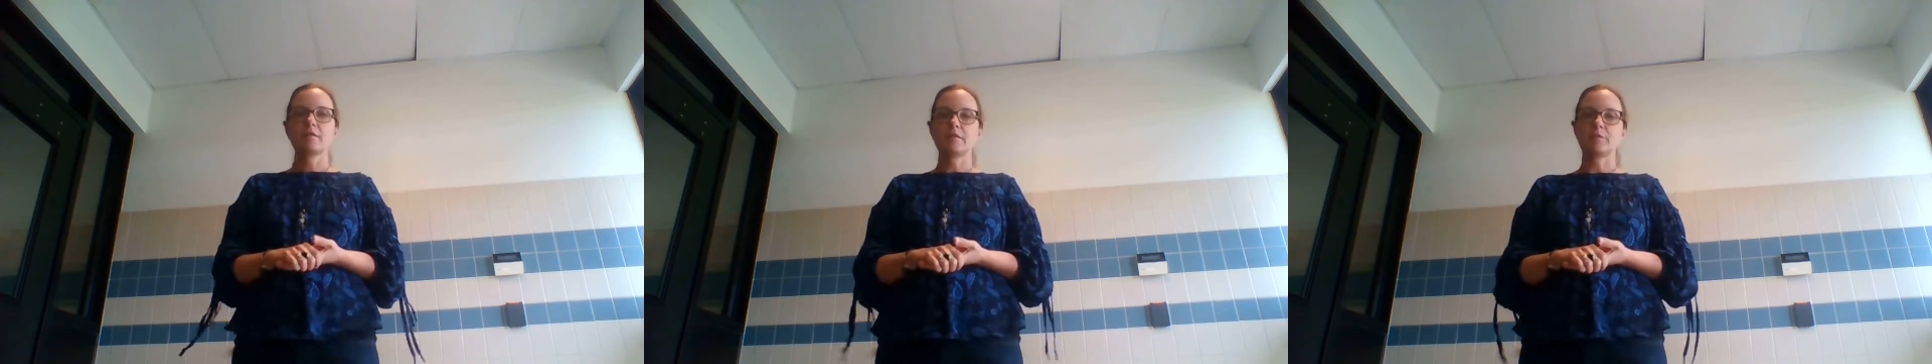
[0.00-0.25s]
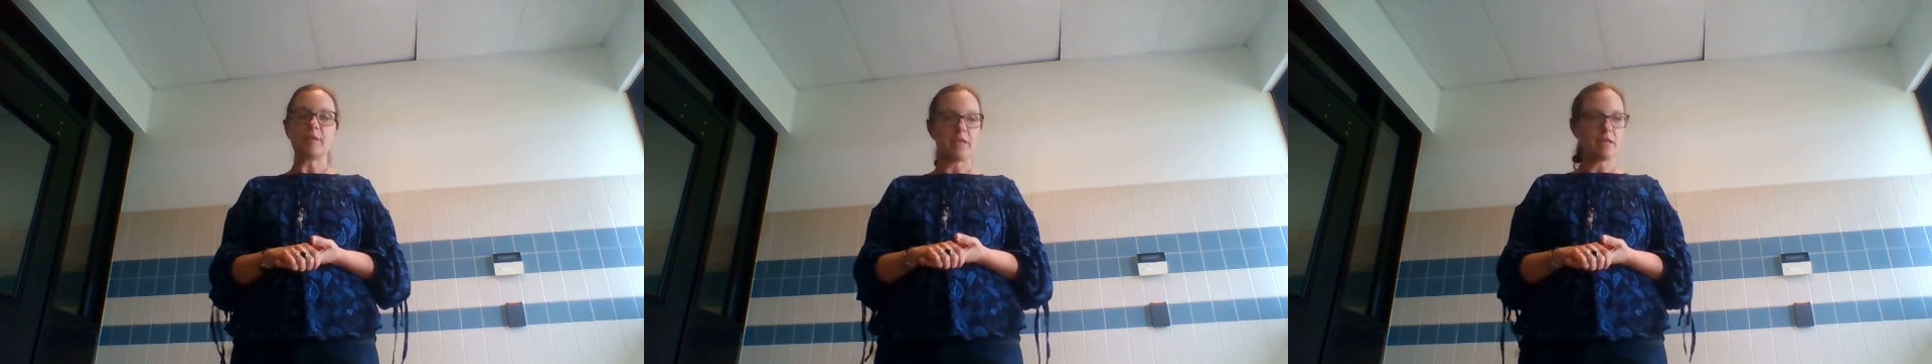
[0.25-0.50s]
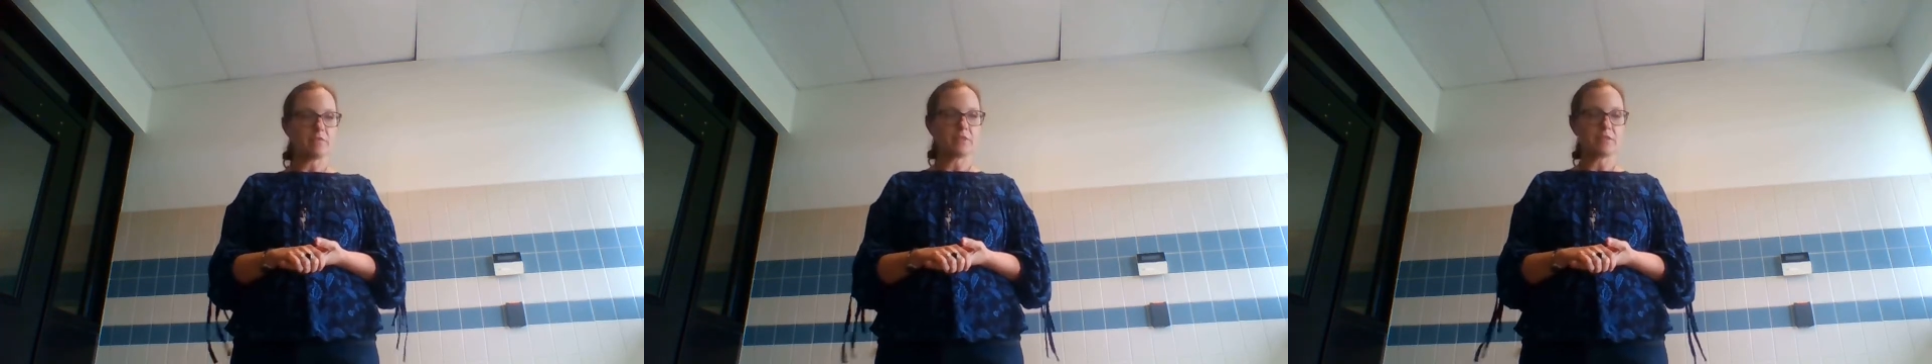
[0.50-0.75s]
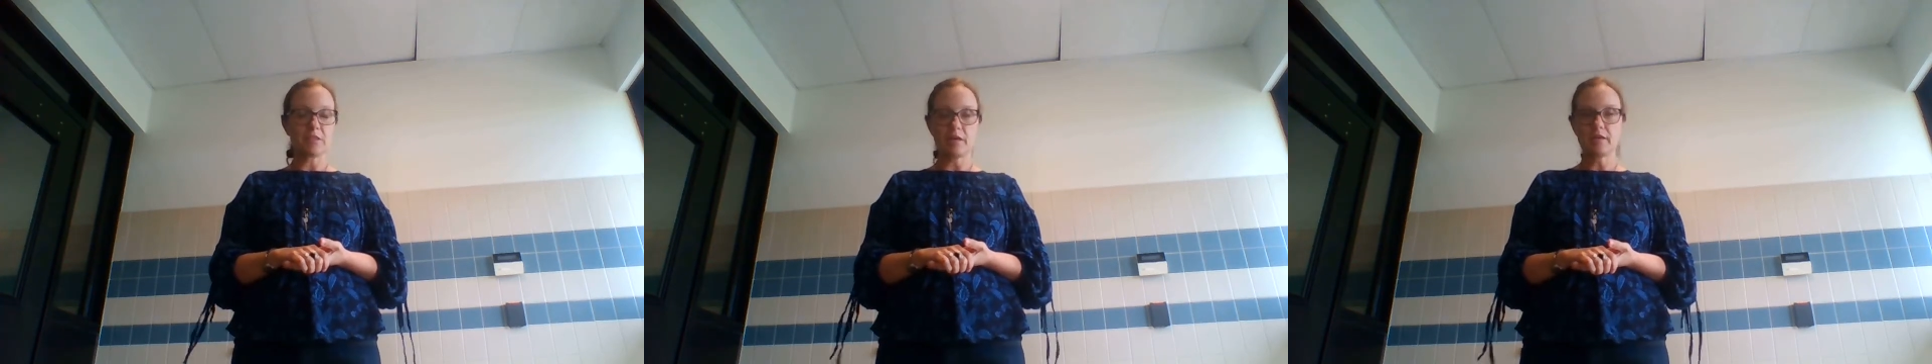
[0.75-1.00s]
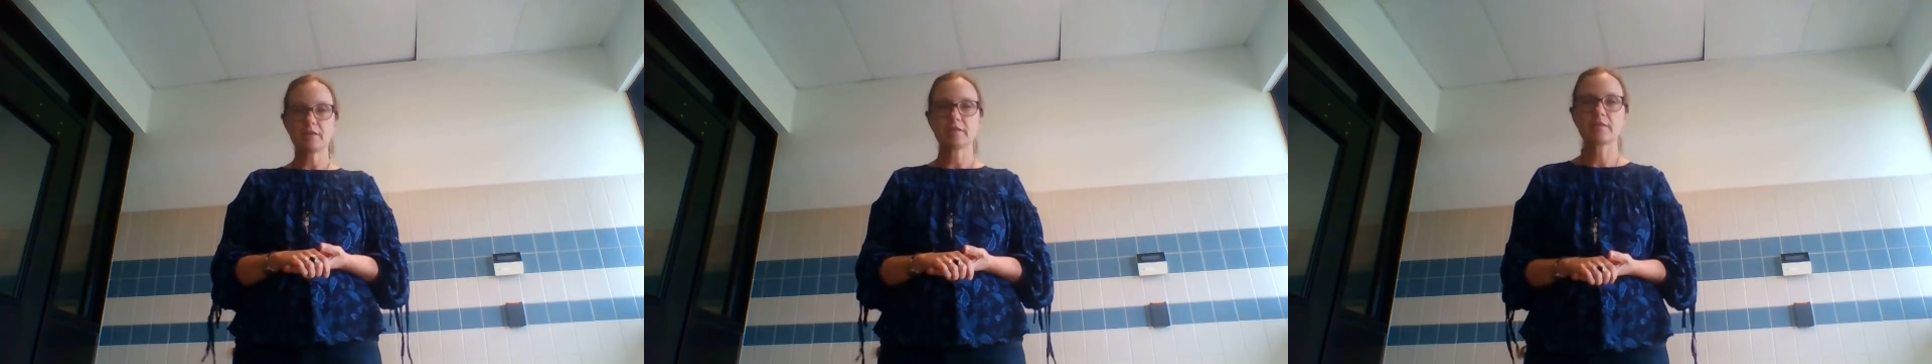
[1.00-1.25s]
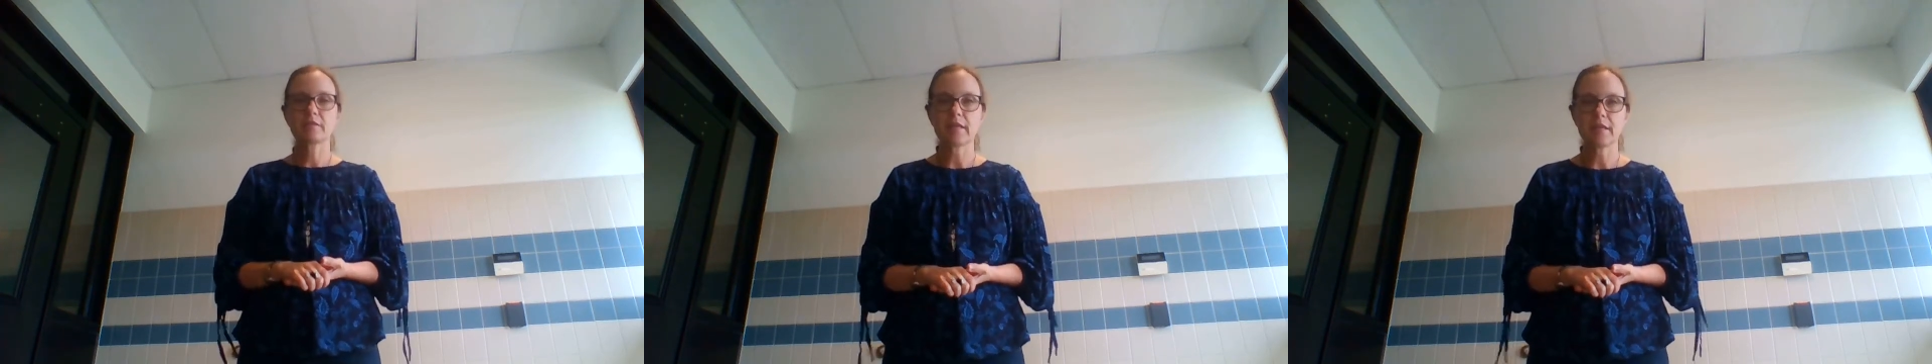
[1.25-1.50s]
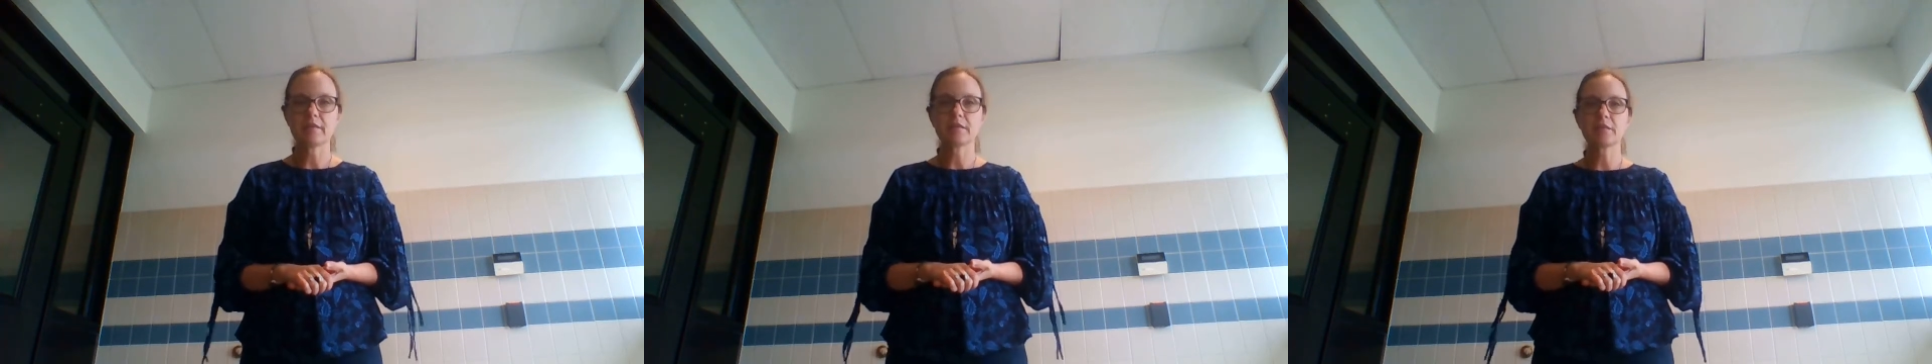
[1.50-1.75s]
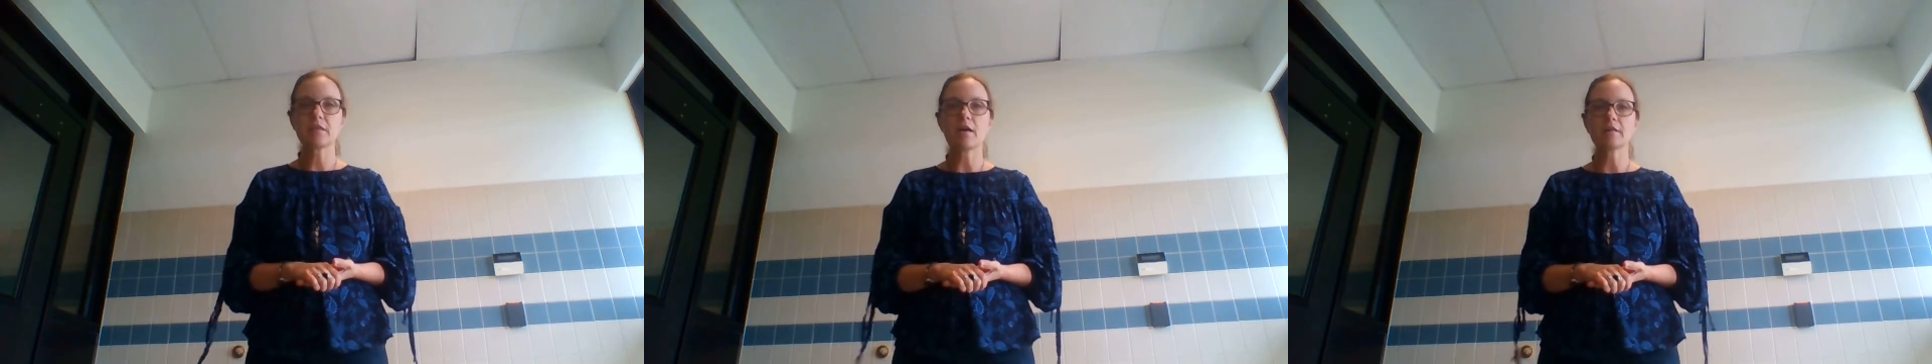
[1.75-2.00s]
Speaking of discuss, okay,
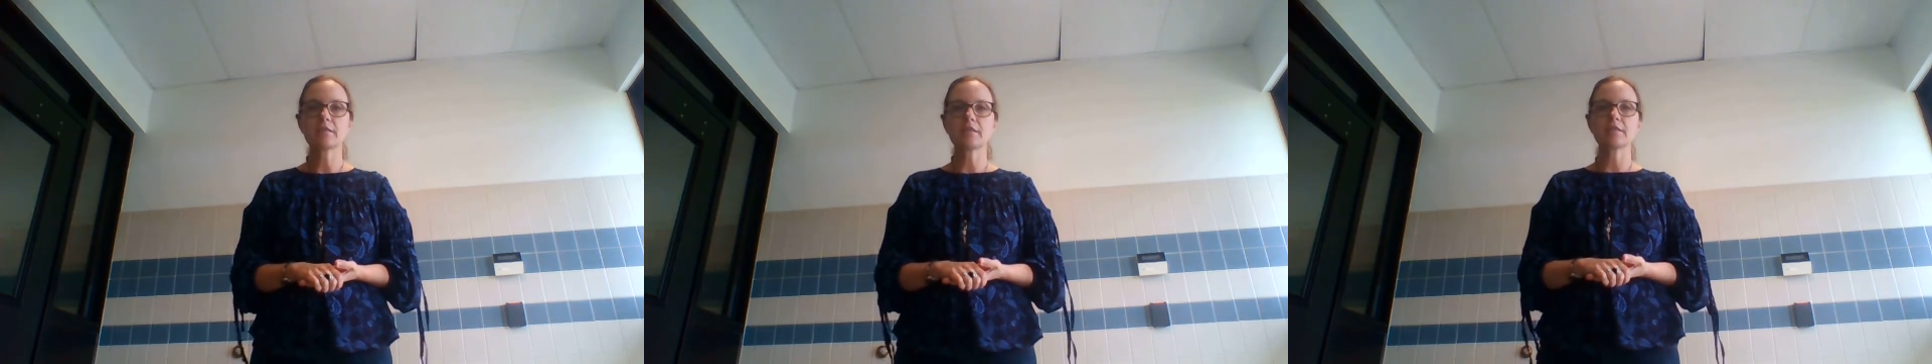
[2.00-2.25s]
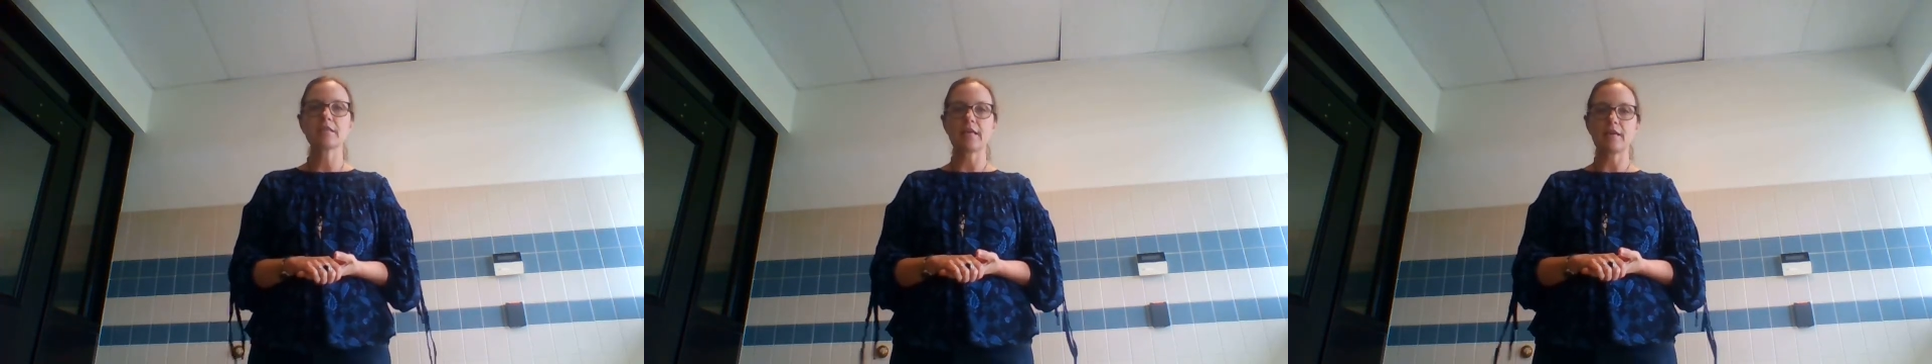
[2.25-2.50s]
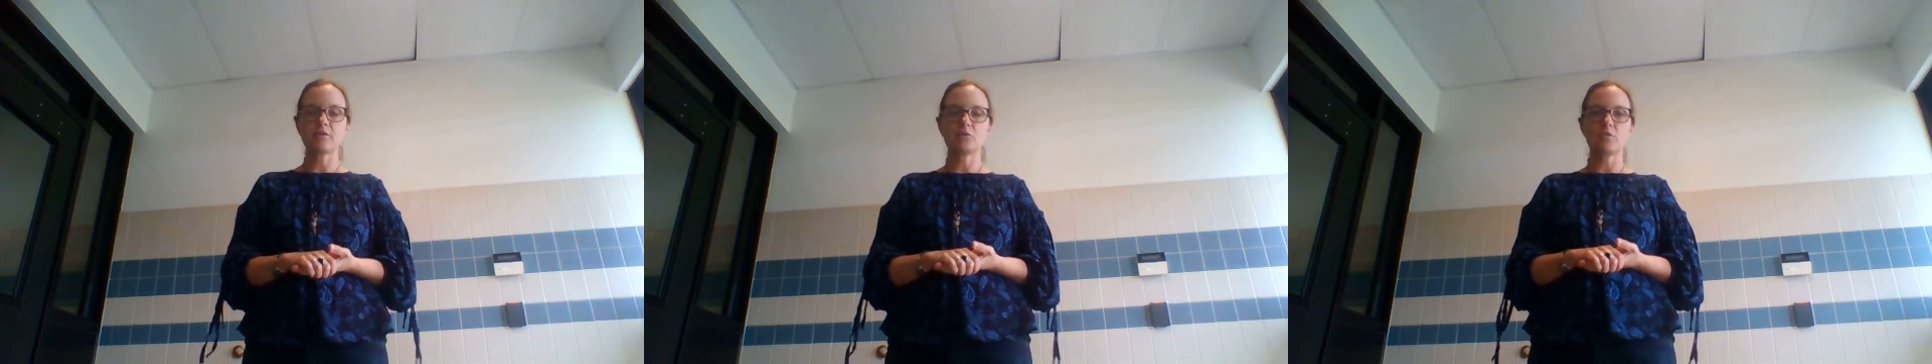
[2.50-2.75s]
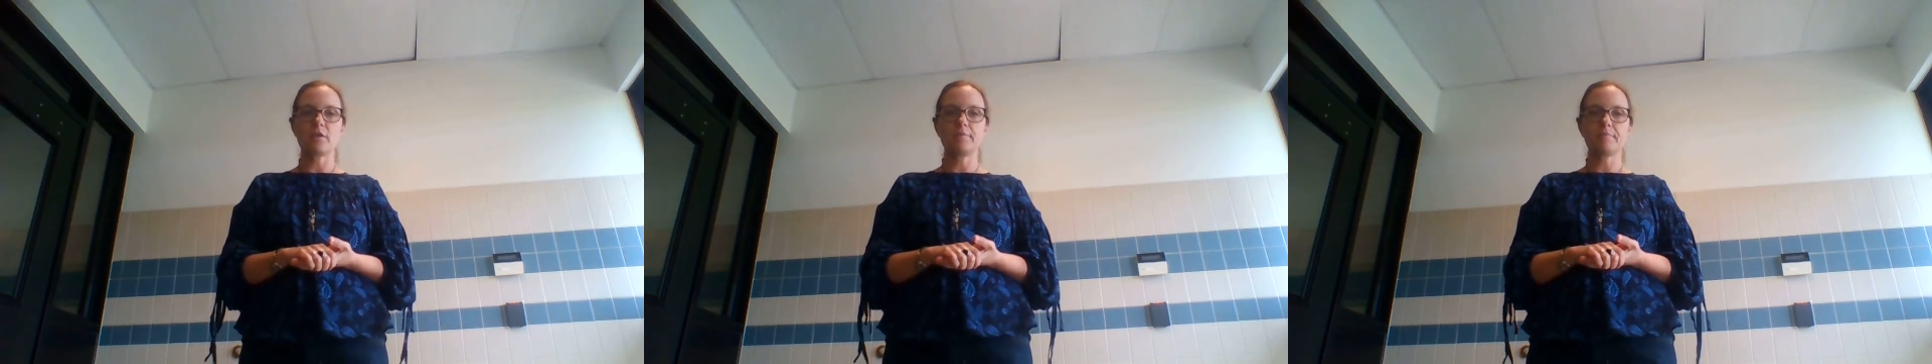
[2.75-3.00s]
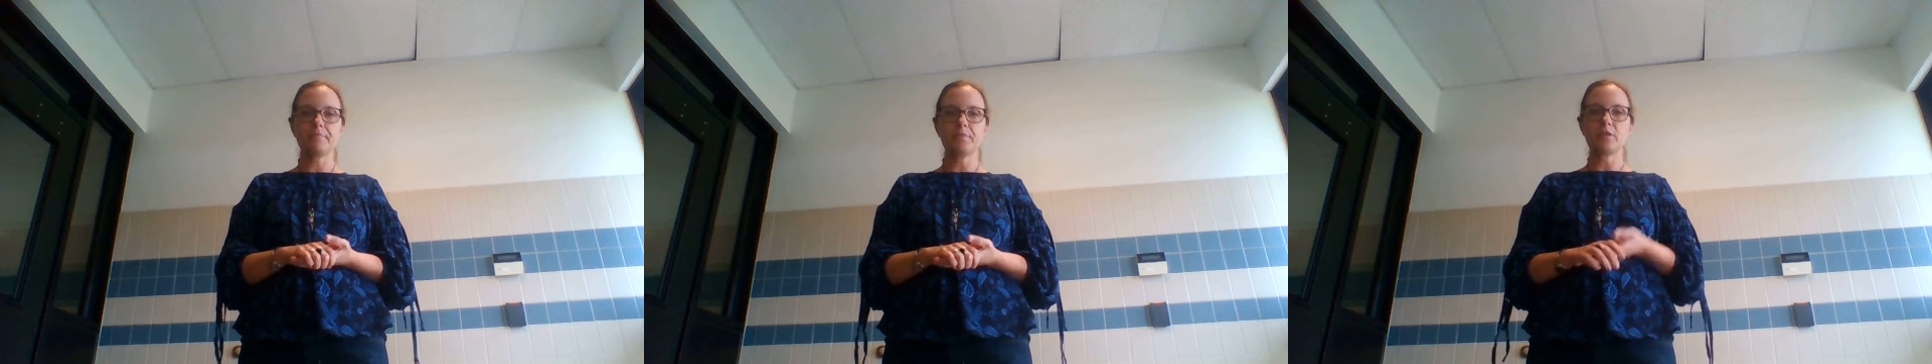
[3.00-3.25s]
discuss is the next one.